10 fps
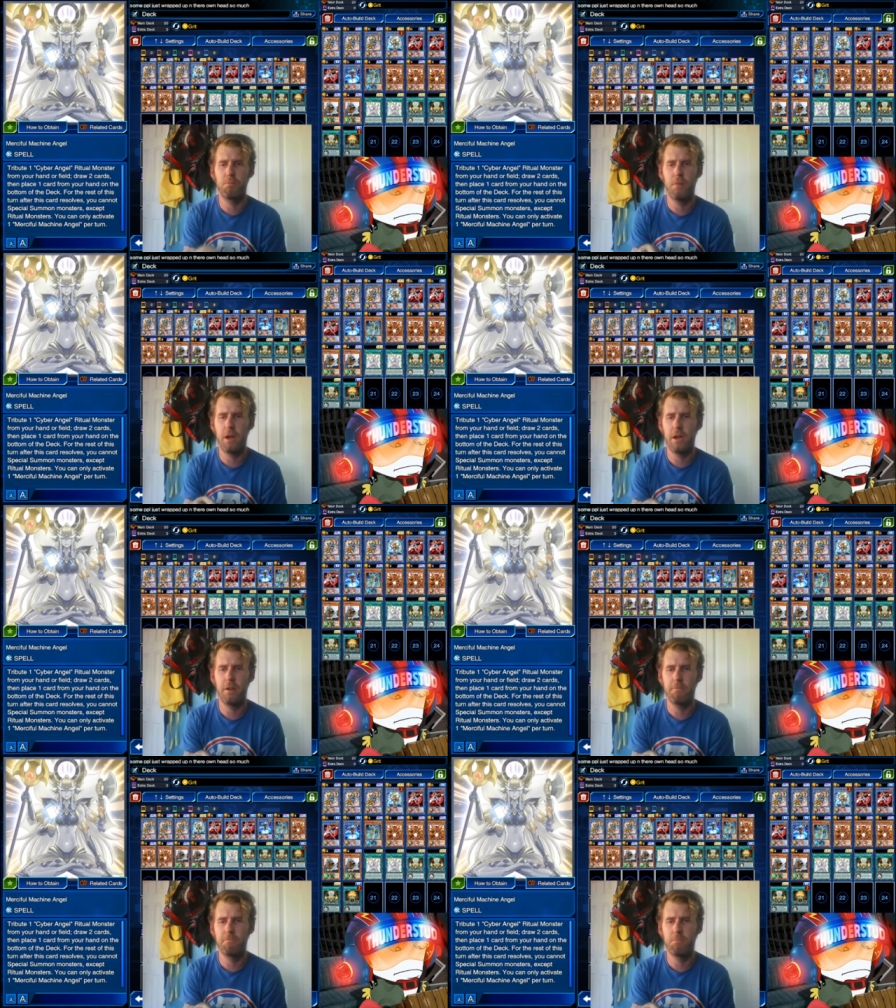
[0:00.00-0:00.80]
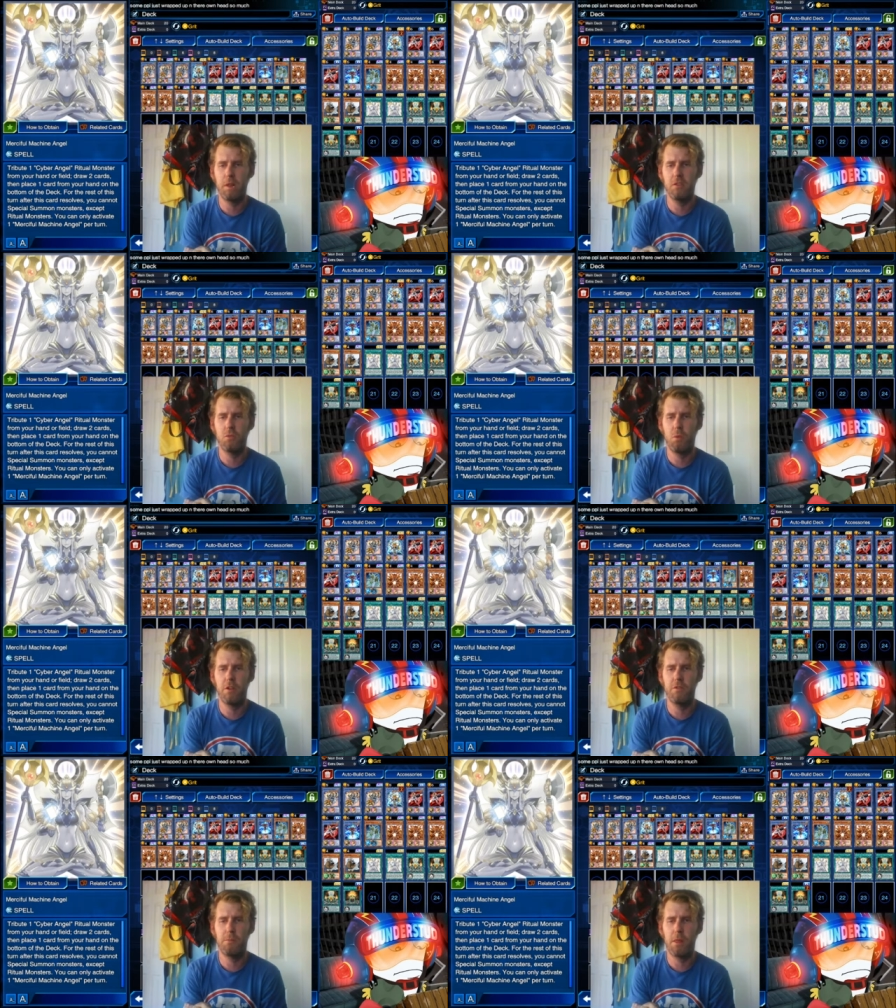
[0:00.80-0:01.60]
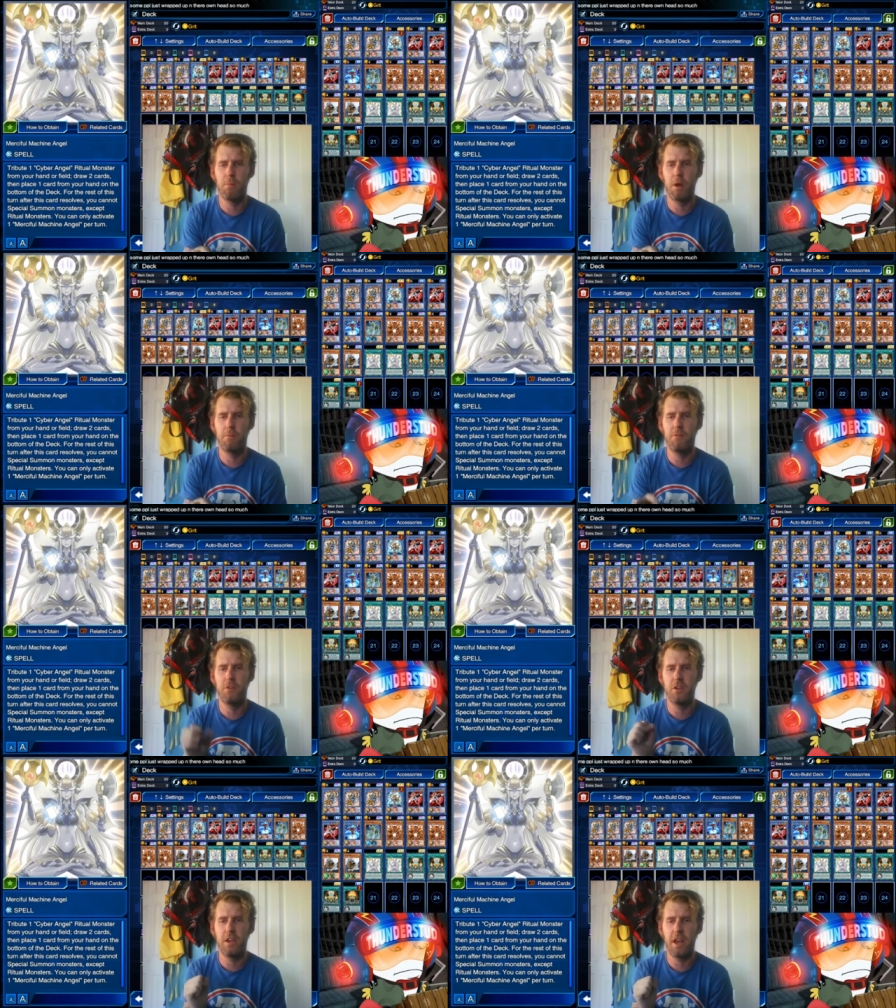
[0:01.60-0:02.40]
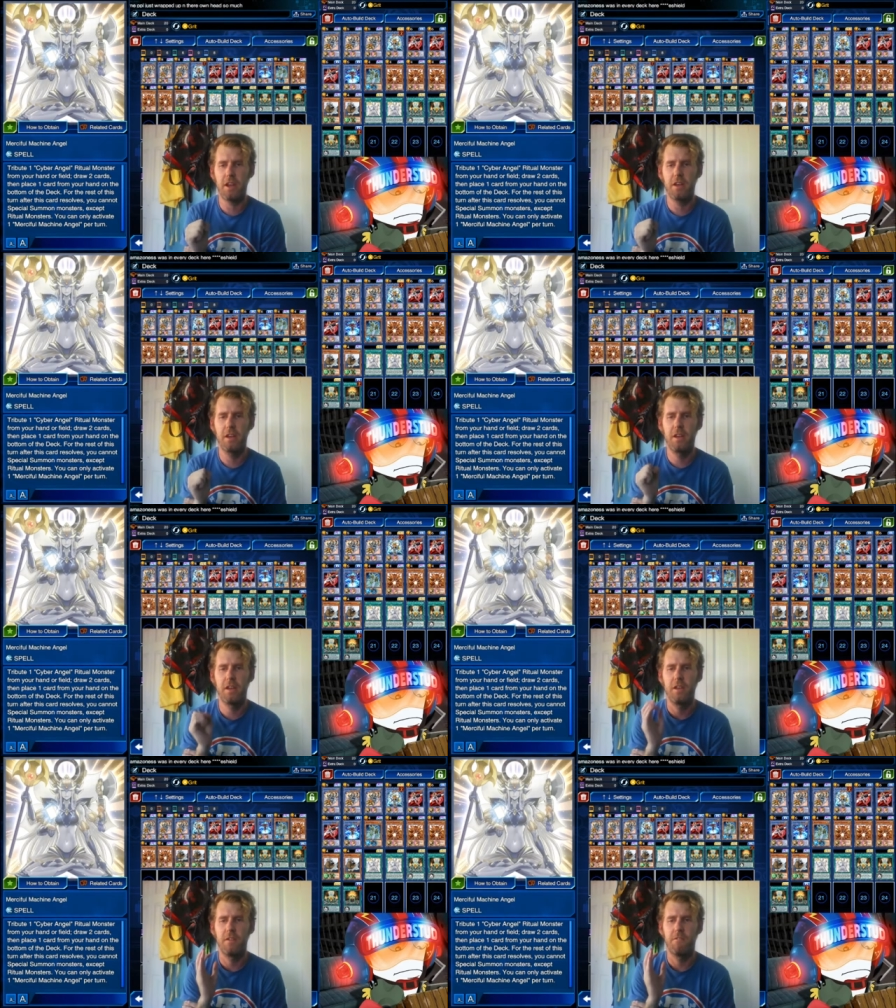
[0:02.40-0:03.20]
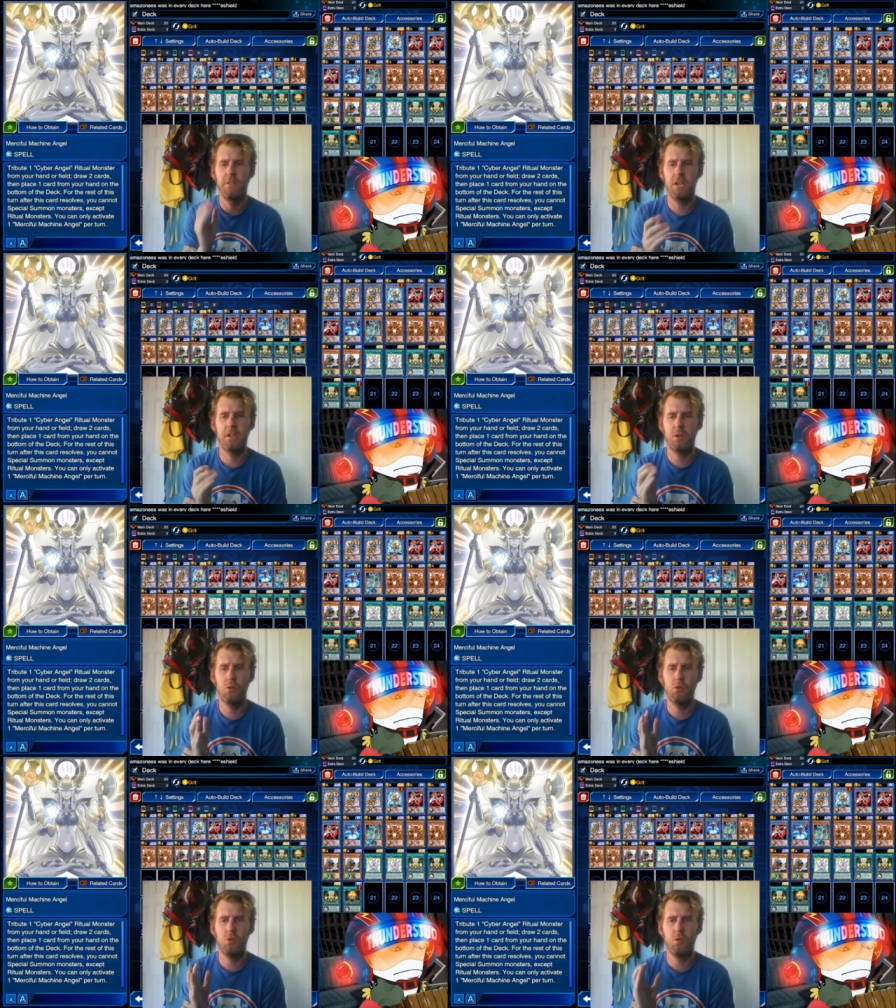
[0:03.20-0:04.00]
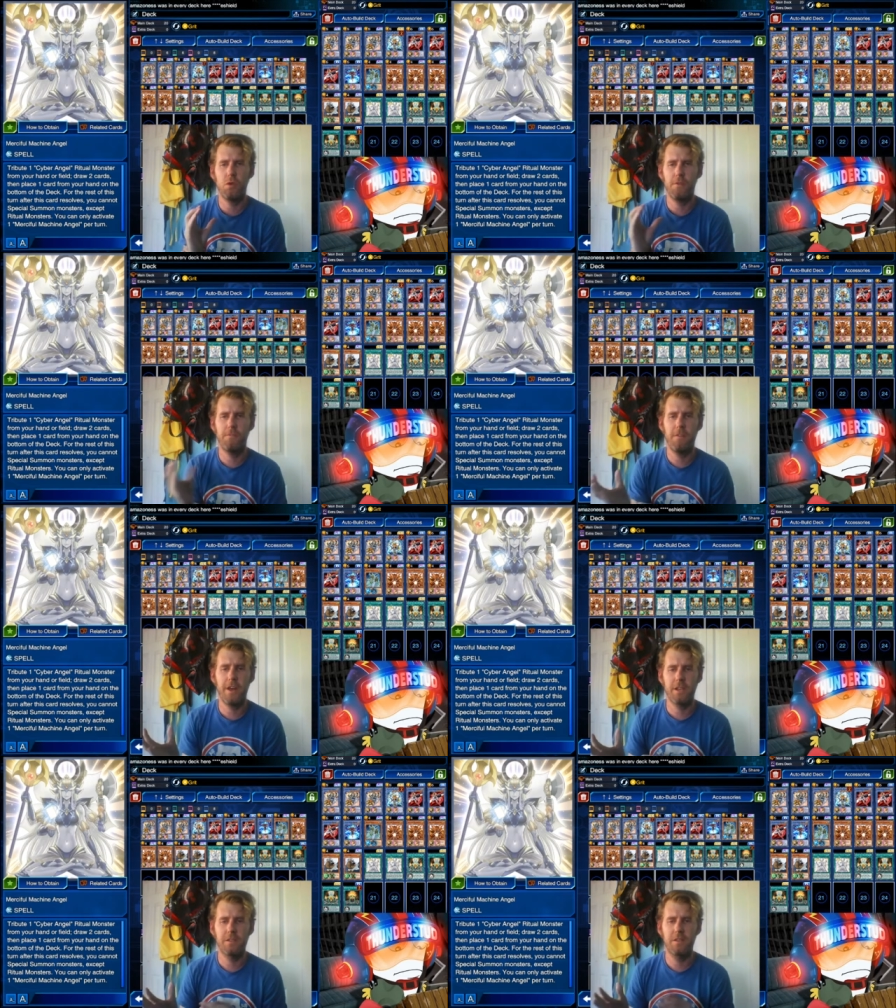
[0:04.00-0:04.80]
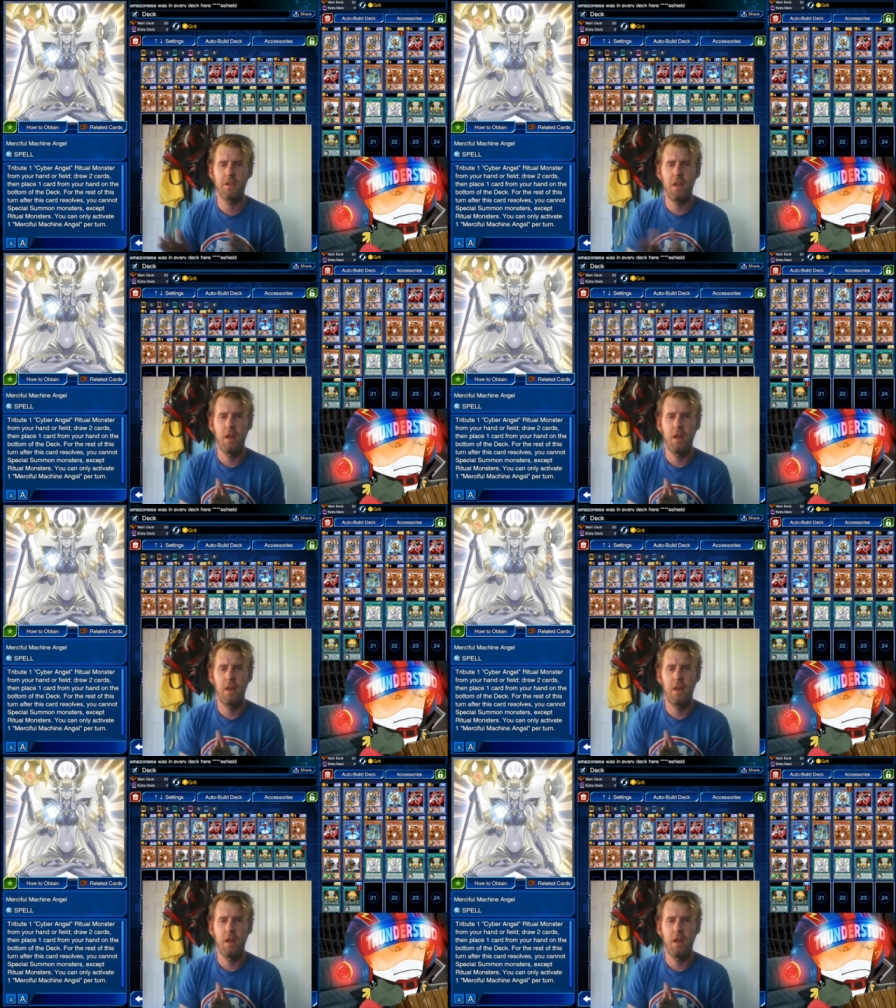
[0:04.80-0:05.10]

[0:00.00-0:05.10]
uh, place one of them on the bottom of your deck. Very cool effects.